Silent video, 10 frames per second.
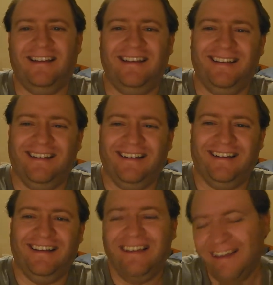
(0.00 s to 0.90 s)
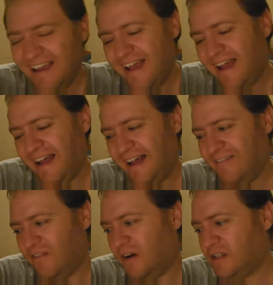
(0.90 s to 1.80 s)

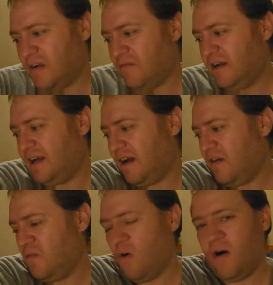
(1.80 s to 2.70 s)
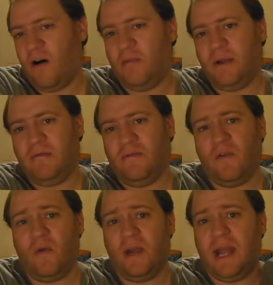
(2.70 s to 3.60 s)
um, I don't really know what I'll be
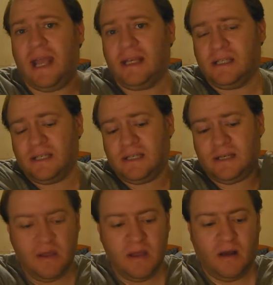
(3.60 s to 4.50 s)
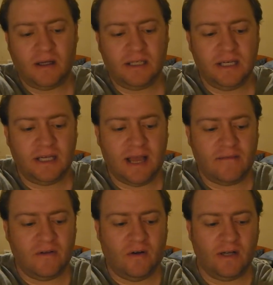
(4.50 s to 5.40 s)
reviewing next. I did
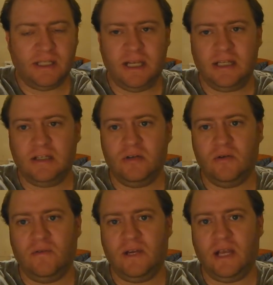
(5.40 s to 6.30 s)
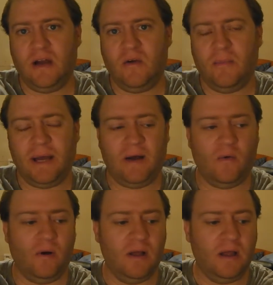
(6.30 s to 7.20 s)
have an idea to do a video
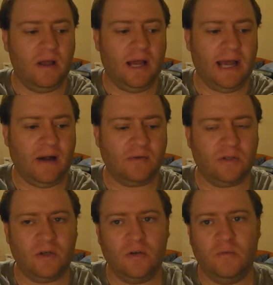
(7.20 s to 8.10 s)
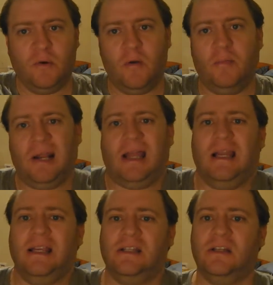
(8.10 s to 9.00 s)
about how to put
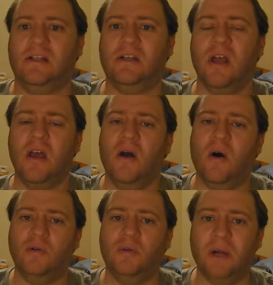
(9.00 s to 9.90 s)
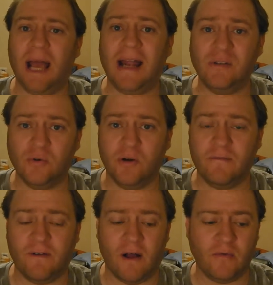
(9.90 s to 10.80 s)
playlists onto an Android
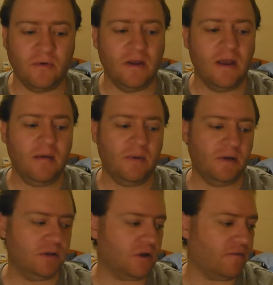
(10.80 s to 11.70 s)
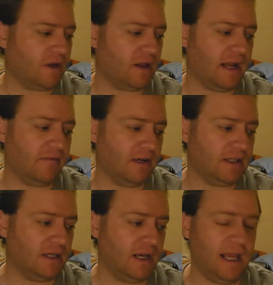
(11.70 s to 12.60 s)
phone, because I've done that
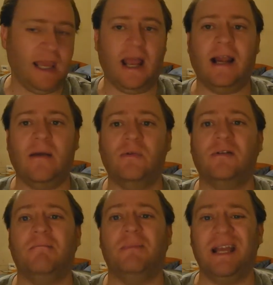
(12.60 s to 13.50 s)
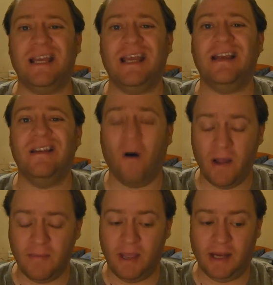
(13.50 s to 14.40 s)
recently and it was a blinking
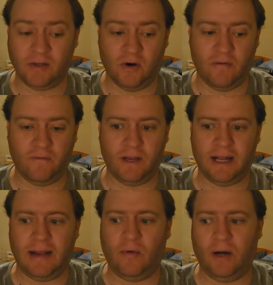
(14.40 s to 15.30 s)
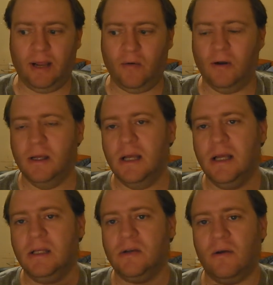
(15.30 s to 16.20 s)
nightmare trying to figure that one out.
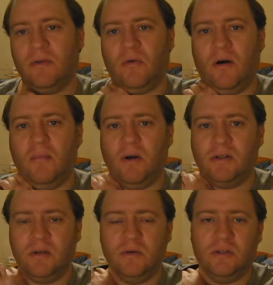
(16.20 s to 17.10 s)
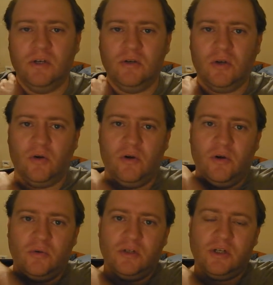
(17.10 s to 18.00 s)
So I thought I might do a
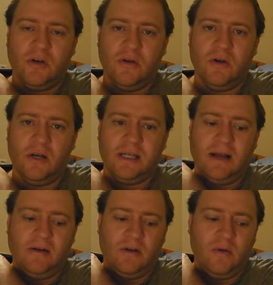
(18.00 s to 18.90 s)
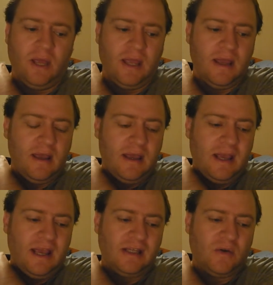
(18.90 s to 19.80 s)
tutorial to show you guys how to do it.
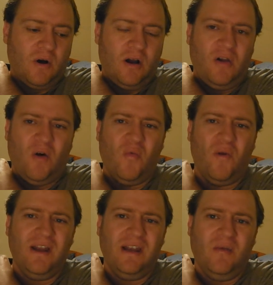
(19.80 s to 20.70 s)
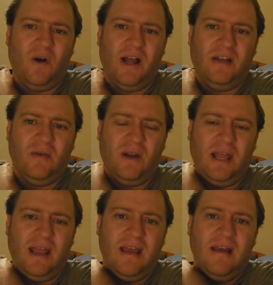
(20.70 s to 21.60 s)
It is quite a long-winded way of doing
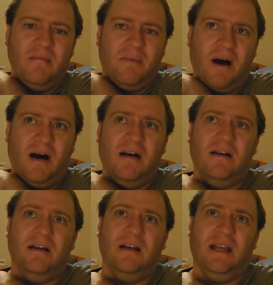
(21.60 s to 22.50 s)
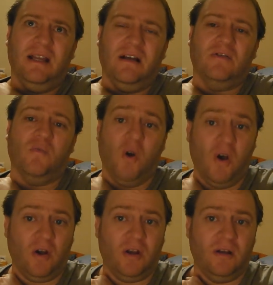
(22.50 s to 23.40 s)
it, but it does
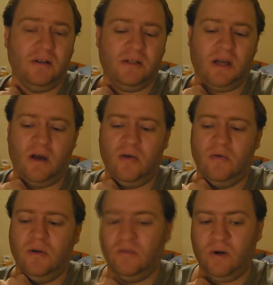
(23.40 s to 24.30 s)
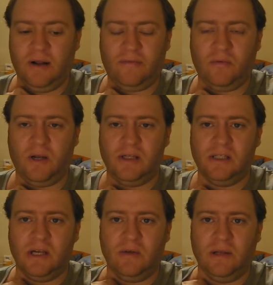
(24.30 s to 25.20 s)
work. So we'll have to wait and
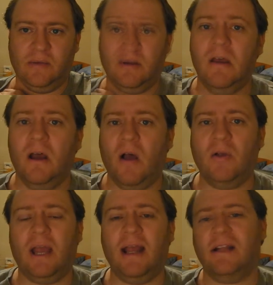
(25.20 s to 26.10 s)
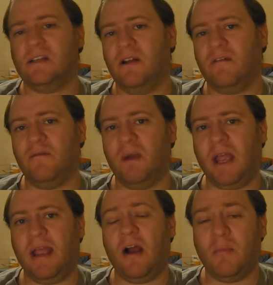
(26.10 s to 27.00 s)
see on that one. Okay, that's enough for
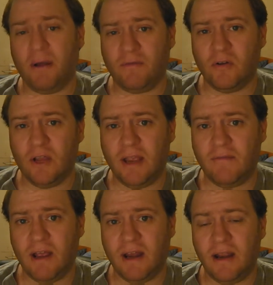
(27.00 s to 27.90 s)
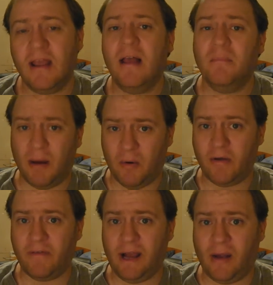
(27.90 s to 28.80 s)
me. Hope you have a good evening.
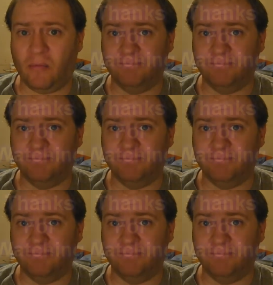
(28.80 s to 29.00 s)
Bye-bye for now.